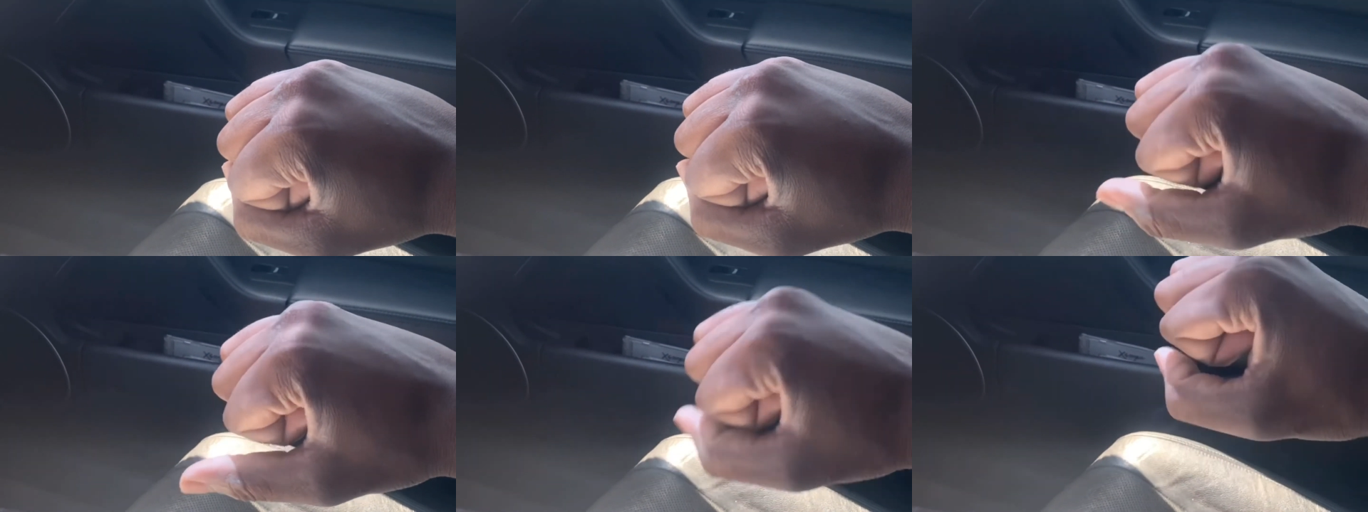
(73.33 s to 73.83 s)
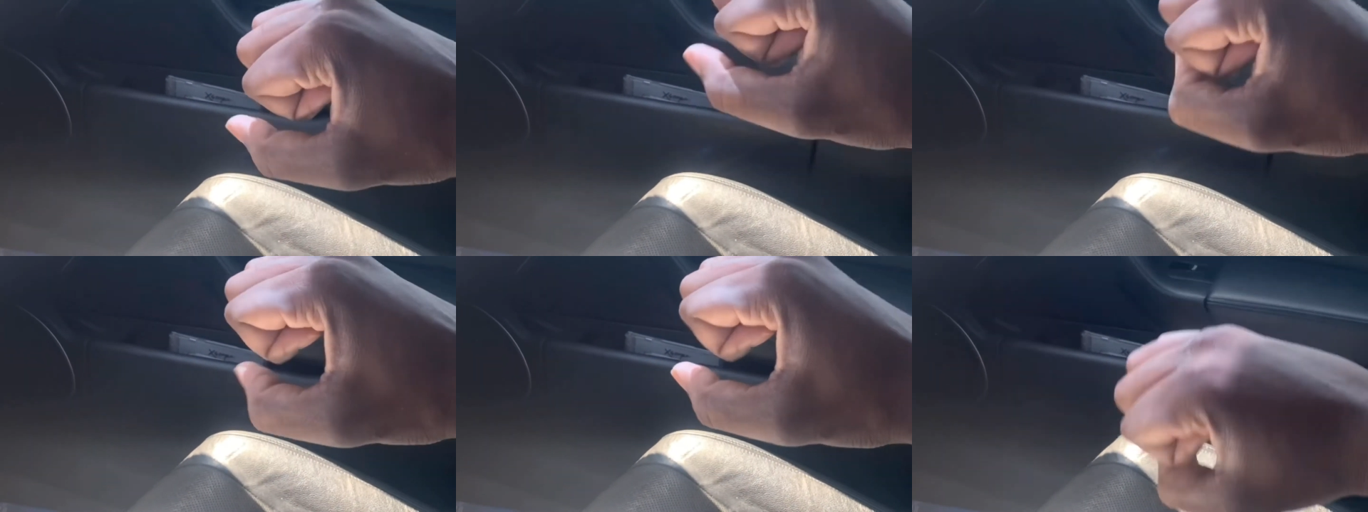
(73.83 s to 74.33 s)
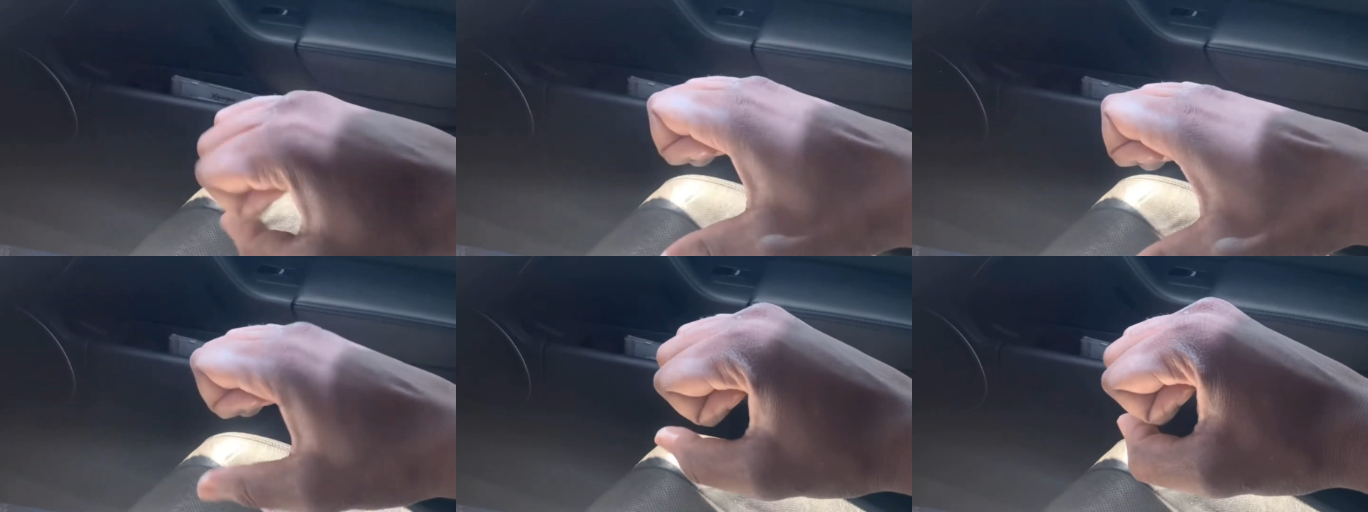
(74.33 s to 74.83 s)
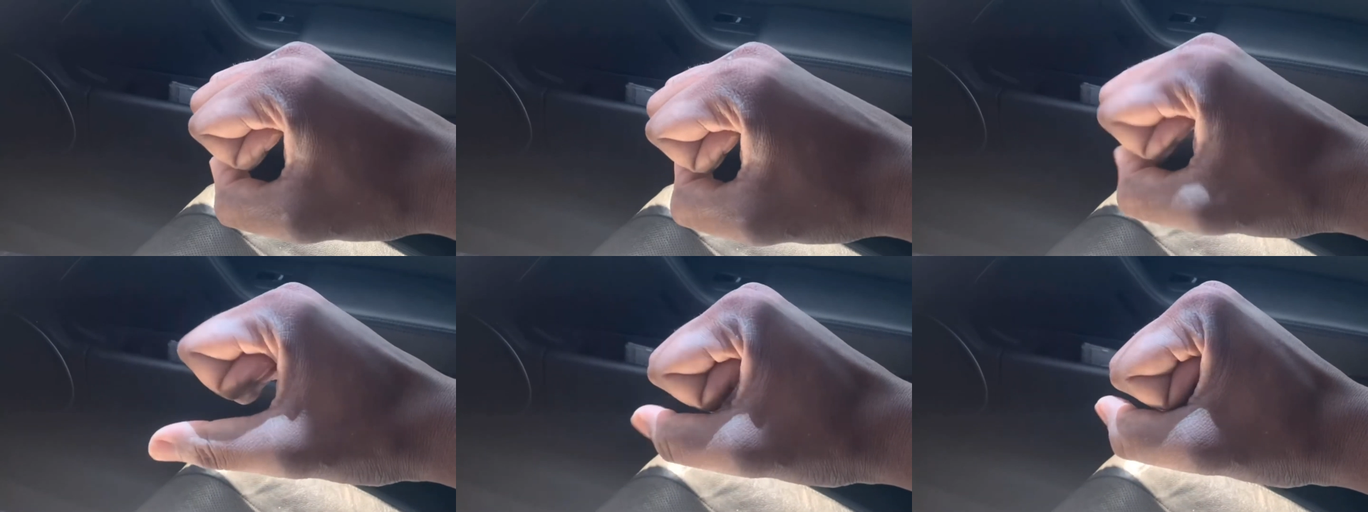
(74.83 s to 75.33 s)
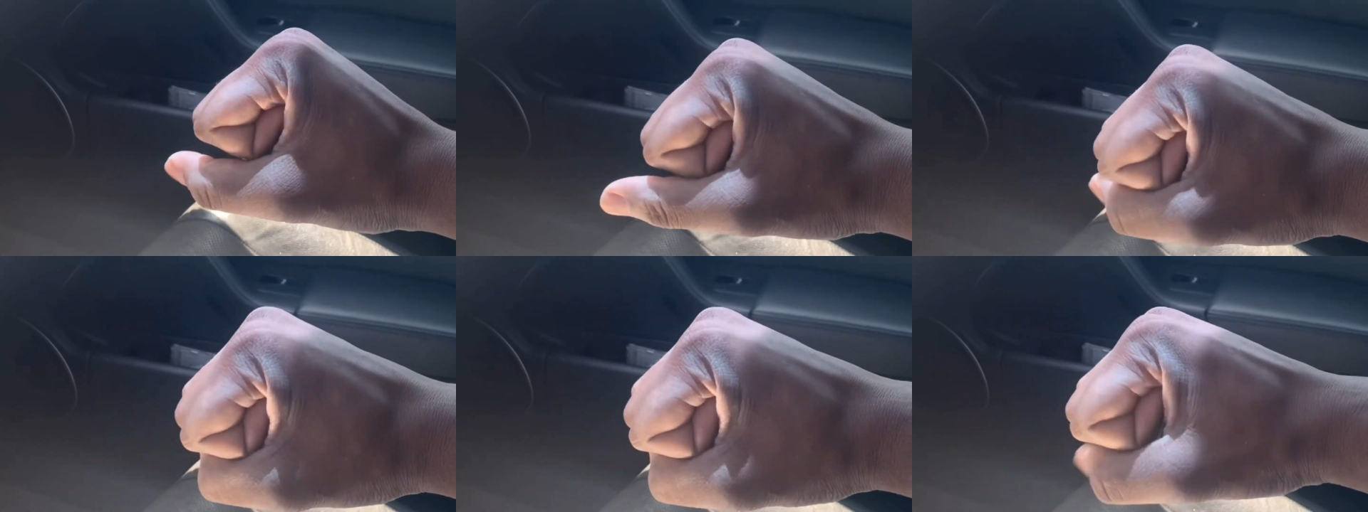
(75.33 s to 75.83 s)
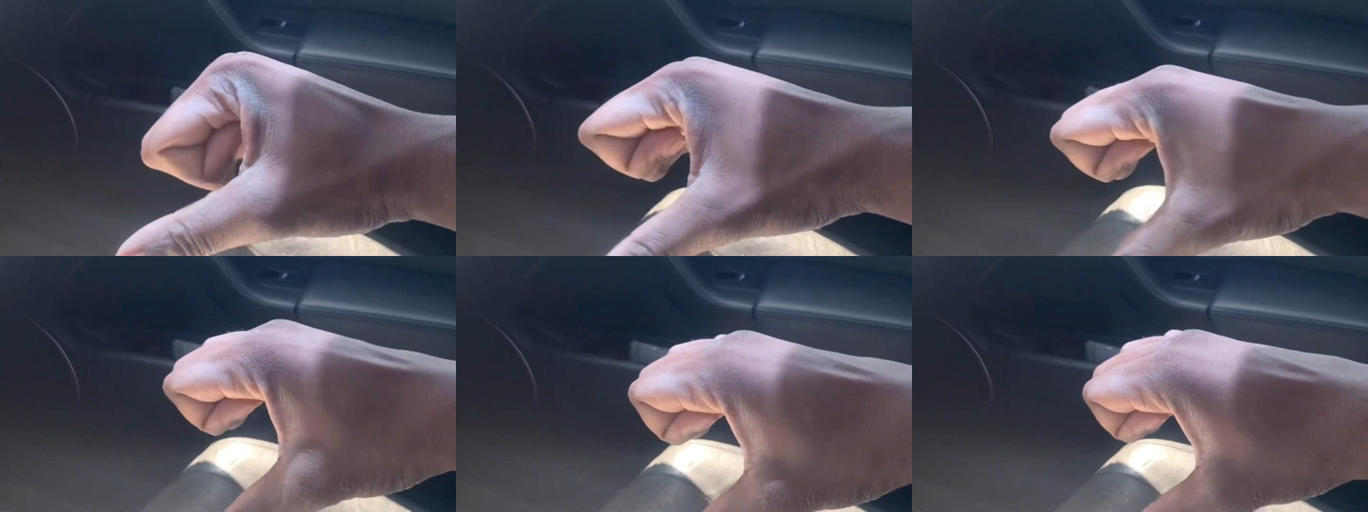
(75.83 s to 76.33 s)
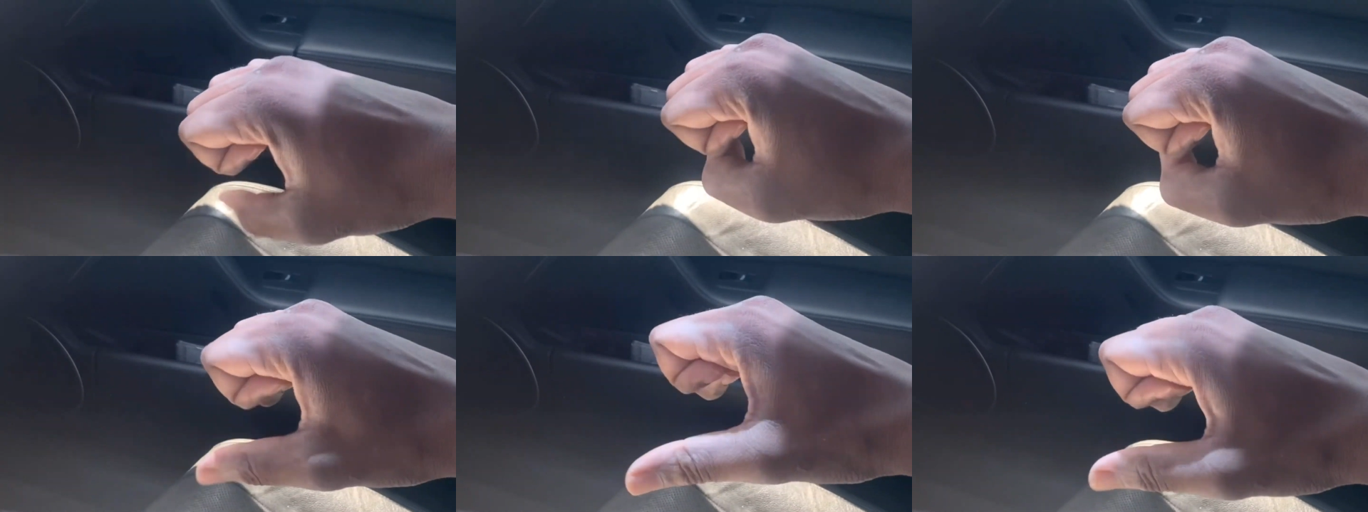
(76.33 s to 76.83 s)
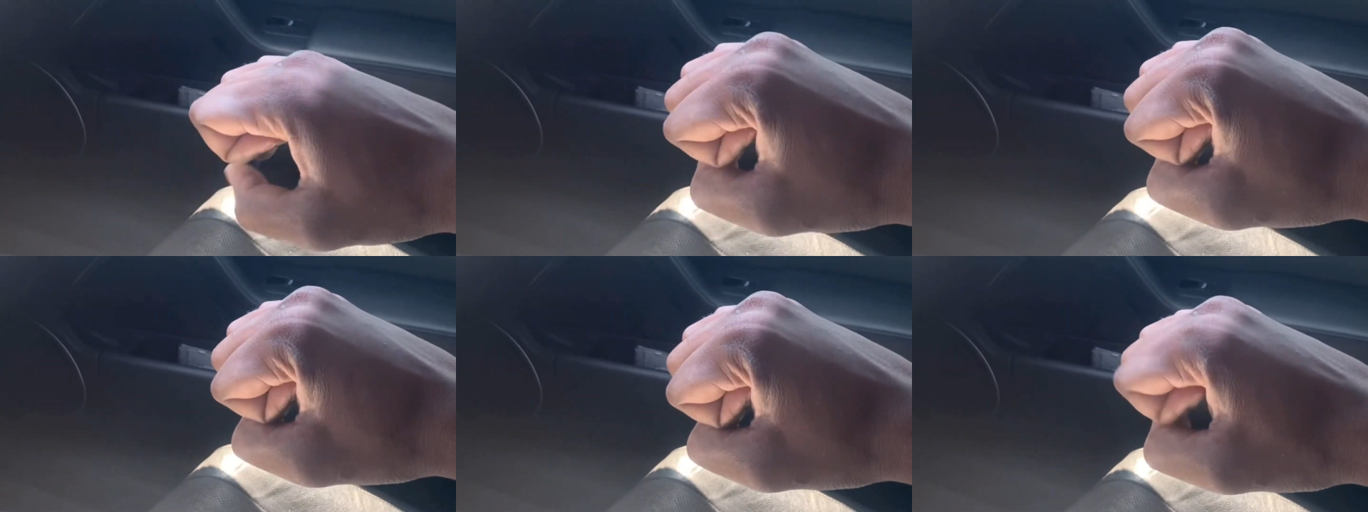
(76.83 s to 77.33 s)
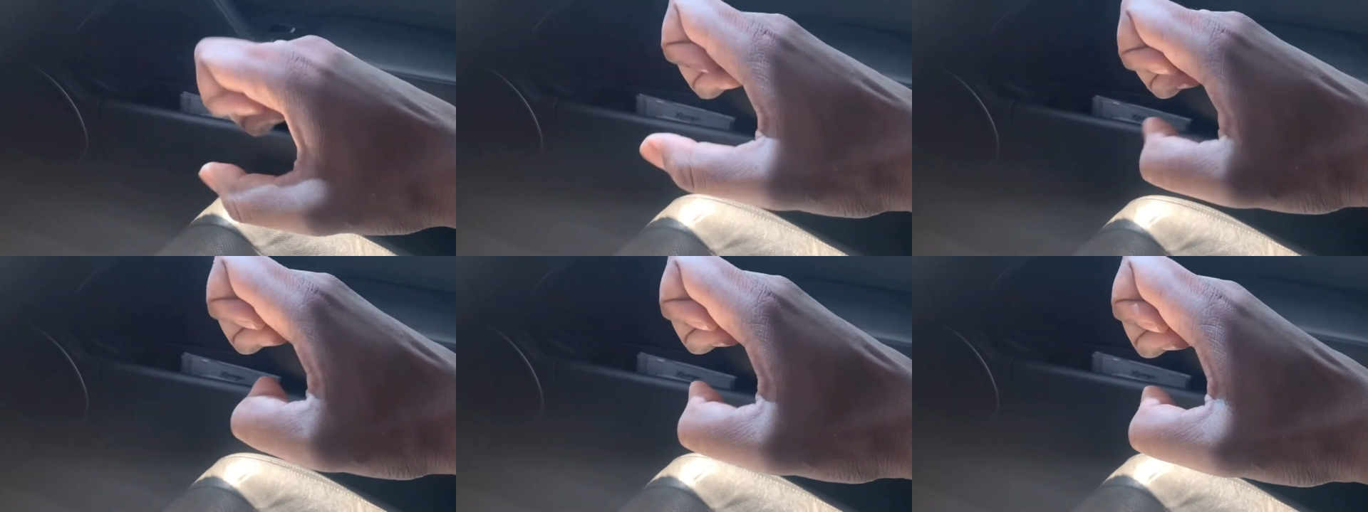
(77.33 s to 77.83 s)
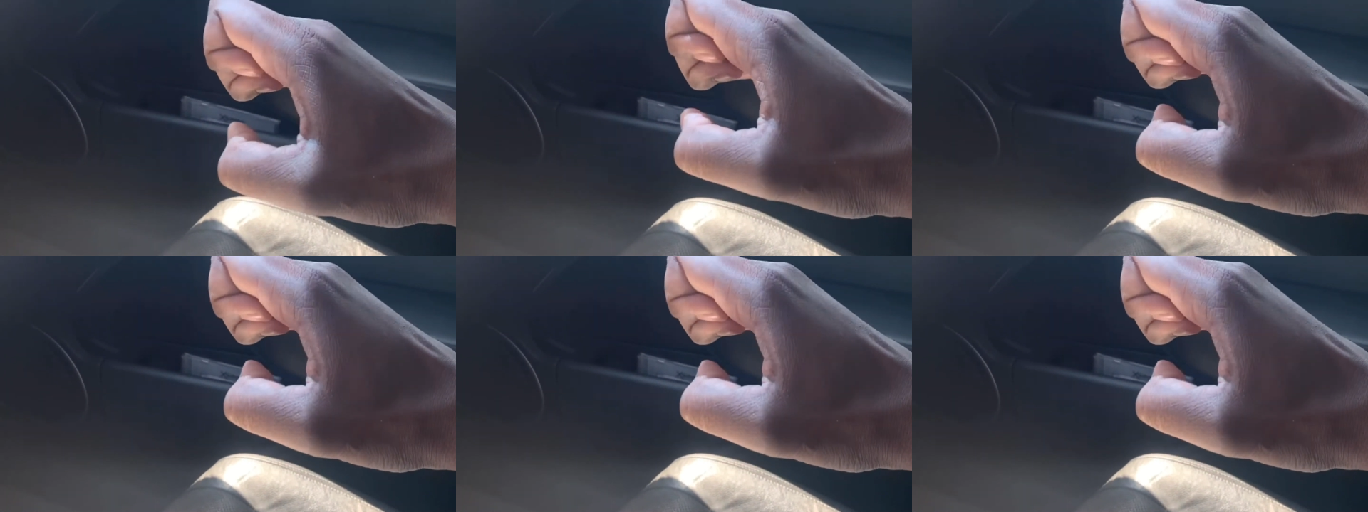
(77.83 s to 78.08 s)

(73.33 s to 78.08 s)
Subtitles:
No face is visible, so there are no lips to read.